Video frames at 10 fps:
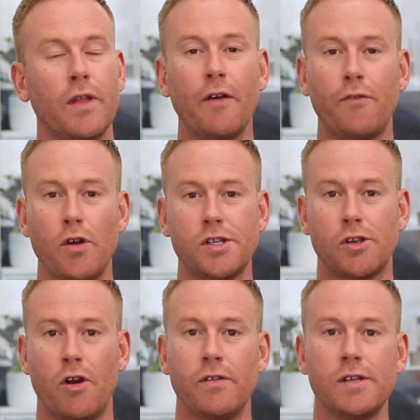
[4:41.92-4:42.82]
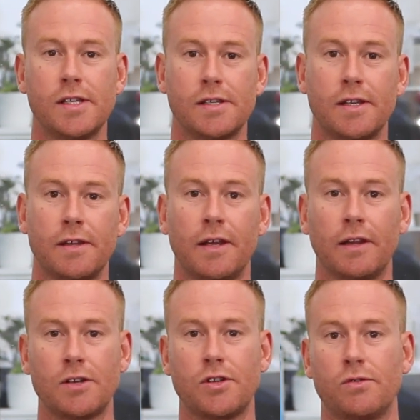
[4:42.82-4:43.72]
Our first service is the
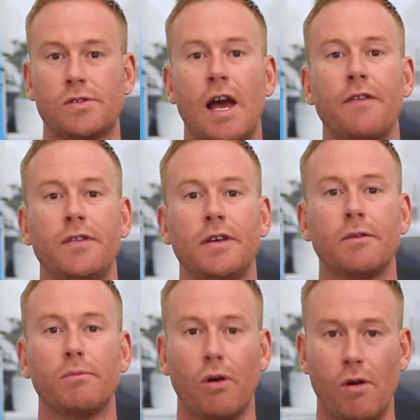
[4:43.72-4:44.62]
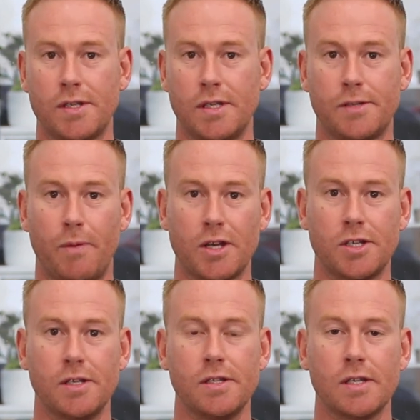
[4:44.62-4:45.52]
electrical safety compliance
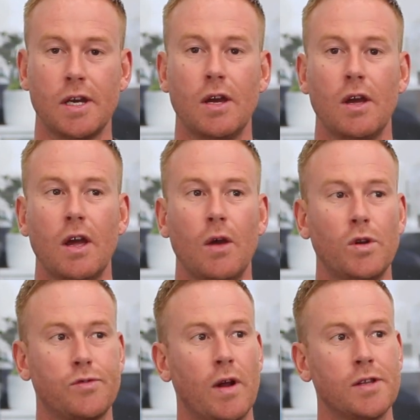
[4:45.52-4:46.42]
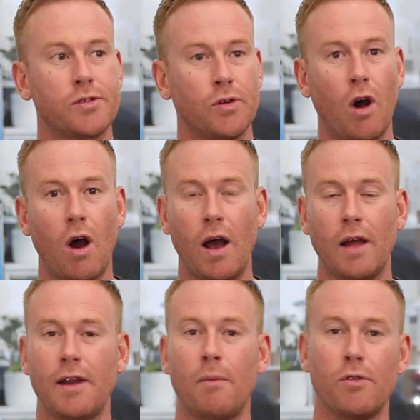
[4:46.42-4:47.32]
inspections, which runs through
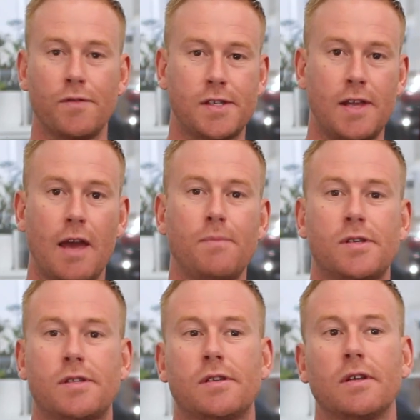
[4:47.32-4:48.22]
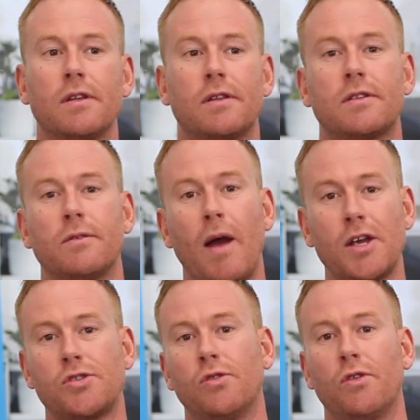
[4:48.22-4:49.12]
a number of steps to make
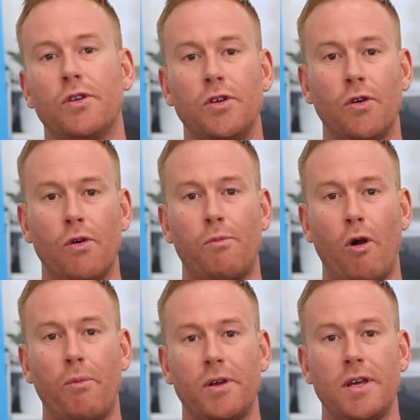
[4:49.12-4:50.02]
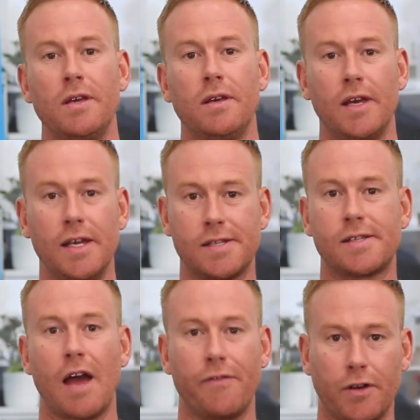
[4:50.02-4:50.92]
sure that your property is
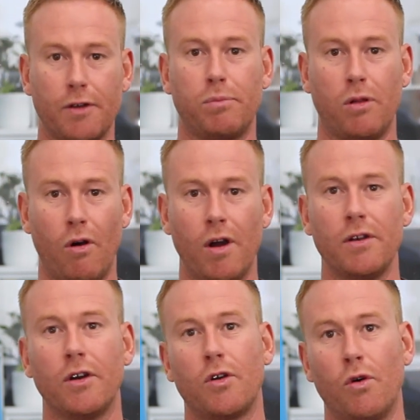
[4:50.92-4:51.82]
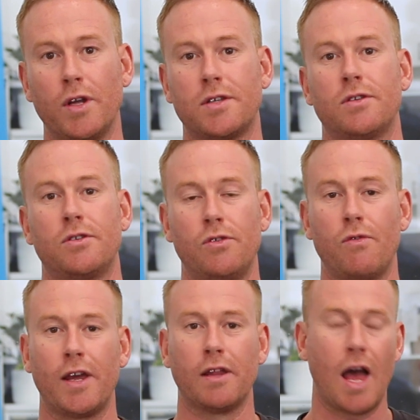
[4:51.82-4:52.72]
safe and compliant according to the new
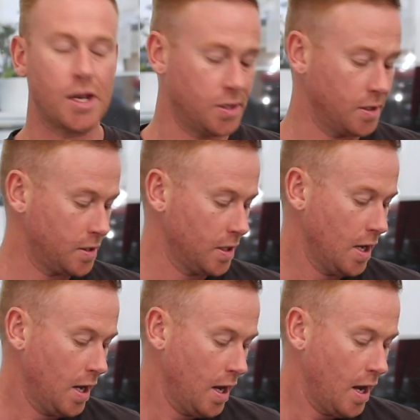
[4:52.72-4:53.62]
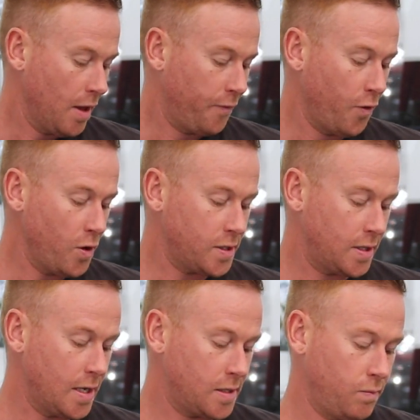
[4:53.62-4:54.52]
regulations. The first
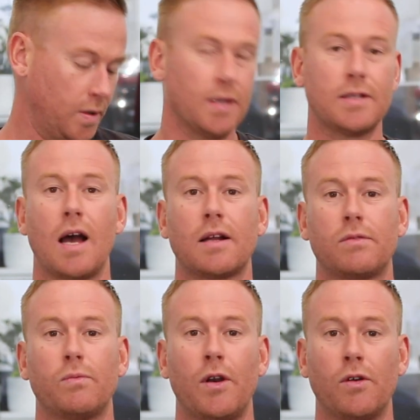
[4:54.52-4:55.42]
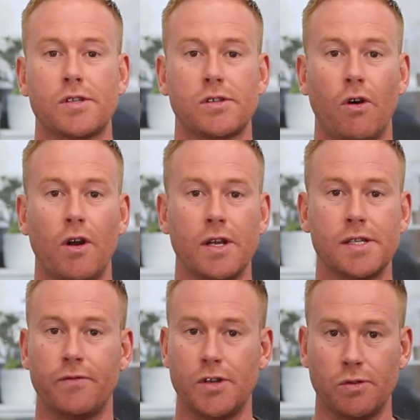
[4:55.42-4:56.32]
test we conduct when on site
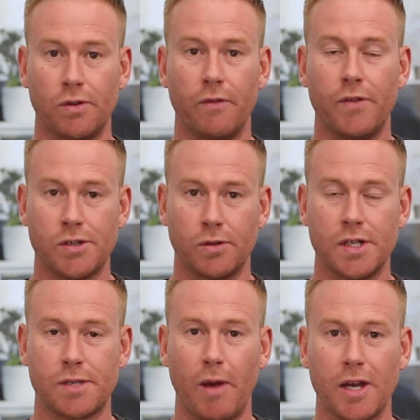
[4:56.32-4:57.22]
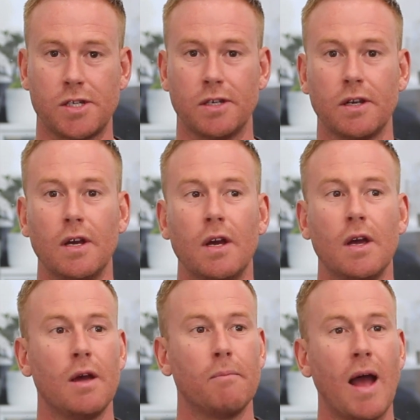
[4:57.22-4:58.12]
is a visual inspection,
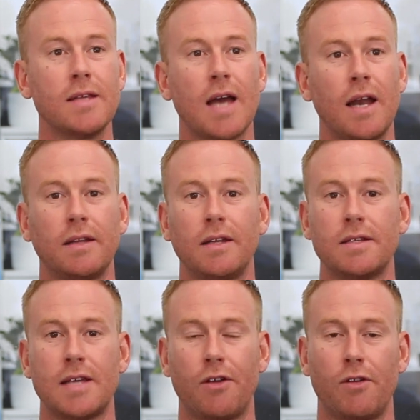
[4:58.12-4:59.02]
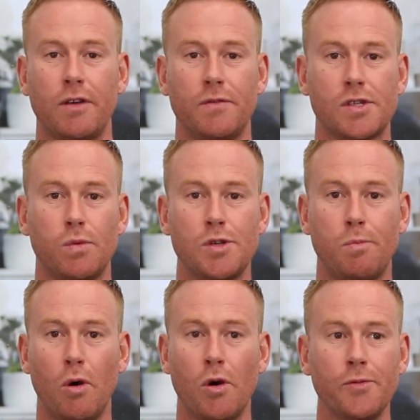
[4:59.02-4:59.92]
maintaining the integrity of your
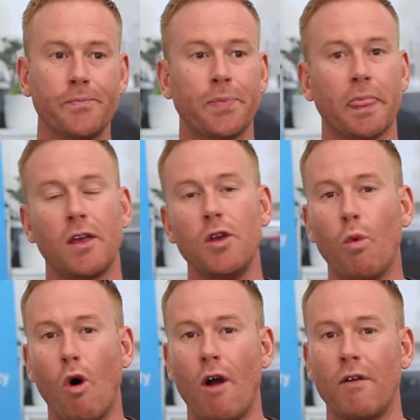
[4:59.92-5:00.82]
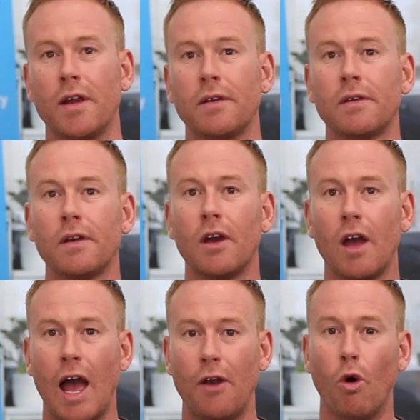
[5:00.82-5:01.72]
switchboard, your wiring,
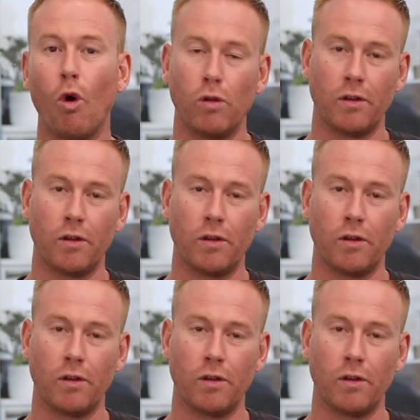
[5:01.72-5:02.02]
and all